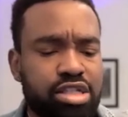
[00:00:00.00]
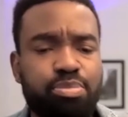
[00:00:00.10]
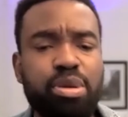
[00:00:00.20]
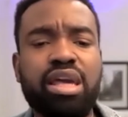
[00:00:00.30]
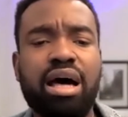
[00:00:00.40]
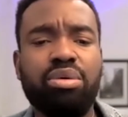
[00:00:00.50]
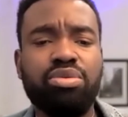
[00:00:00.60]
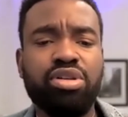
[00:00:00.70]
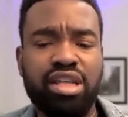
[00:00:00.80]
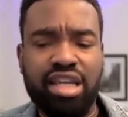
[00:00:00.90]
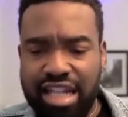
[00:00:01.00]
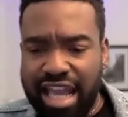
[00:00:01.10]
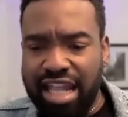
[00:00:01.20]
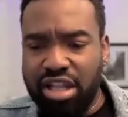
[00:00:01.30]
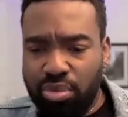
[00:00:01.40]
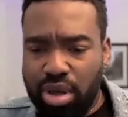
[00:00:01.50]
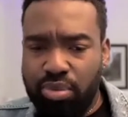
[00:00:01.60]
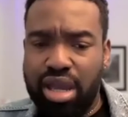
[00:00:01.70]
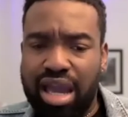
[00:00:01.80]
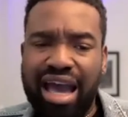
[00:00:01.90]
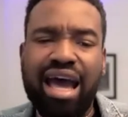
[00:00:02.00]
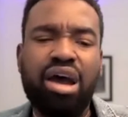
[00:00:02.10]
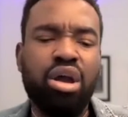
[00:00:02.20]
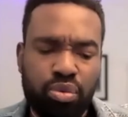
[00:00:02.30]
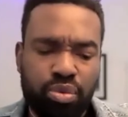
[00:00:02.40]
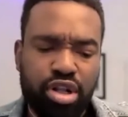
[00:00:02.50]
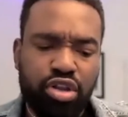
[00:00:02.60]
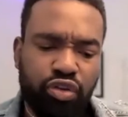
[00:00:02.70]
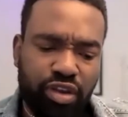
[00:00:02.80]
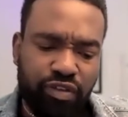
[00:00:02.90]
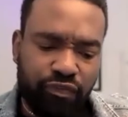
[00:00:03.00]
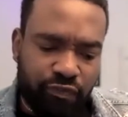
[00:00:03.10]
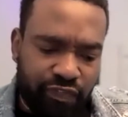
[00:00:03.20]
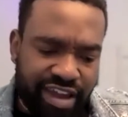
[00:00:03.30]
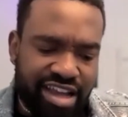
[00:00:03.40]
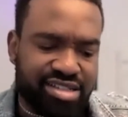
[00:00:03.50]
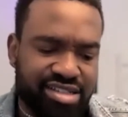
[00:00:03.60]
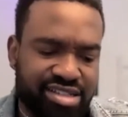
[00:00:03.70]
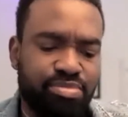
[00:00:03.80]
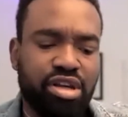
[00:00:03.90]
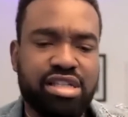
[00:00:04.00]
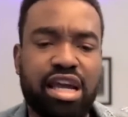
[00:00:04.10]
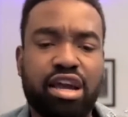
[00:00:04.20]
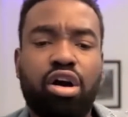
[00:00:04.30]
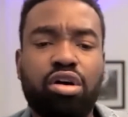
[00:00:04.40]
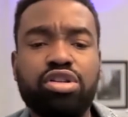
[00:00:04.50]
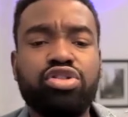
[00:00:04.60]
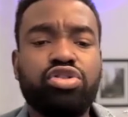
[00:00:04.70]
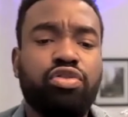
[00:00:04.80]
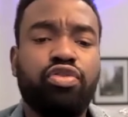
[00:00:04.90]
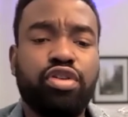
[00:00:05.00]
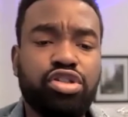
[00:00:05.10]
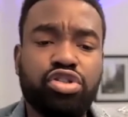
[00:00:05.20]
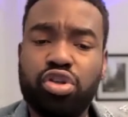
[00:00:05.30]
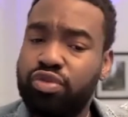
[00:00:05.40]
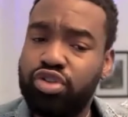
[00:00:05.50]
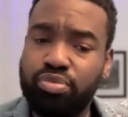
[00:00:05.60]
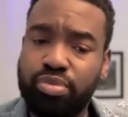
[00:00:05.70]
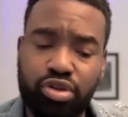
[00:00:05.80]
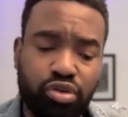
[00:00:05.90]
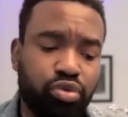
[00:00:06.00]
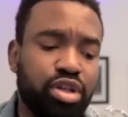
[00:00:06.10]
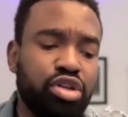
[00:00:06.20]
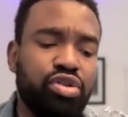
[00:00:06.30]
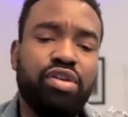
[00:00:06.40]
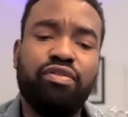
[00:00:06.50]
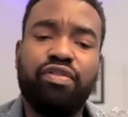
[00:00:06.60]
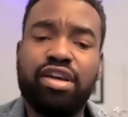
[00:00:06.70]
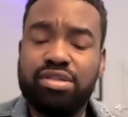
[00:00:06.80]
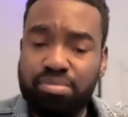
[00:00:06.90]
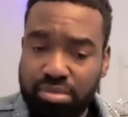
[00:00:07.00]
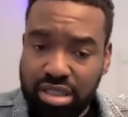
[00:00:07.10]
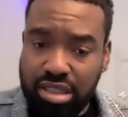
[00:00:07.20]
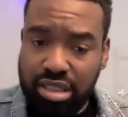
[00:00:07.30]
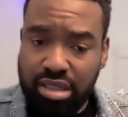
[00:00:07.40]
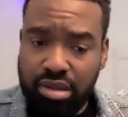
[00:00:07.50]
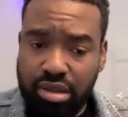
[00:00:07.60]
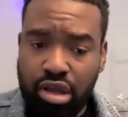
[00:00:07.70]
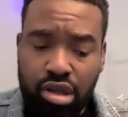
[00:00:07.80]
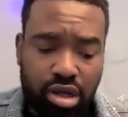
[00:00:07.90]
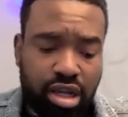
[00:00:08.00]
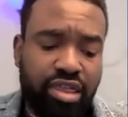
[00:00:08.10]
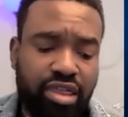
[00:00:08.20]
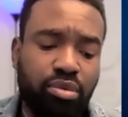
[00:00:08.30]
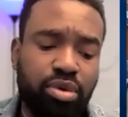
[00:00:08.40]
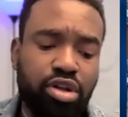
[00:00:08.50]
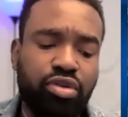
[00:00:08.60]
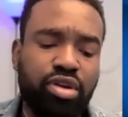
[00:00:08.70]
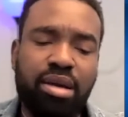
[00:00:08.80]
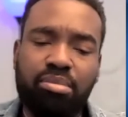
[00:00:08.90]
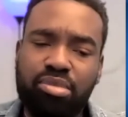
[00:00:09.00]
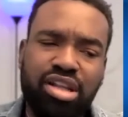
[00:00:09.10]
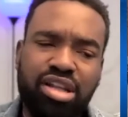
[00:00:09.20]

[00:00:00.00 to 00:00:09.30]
speak out in any way we are. We need to invest, because like all the stories, for the stories to be told, we need to invest money. You're getting? We need to get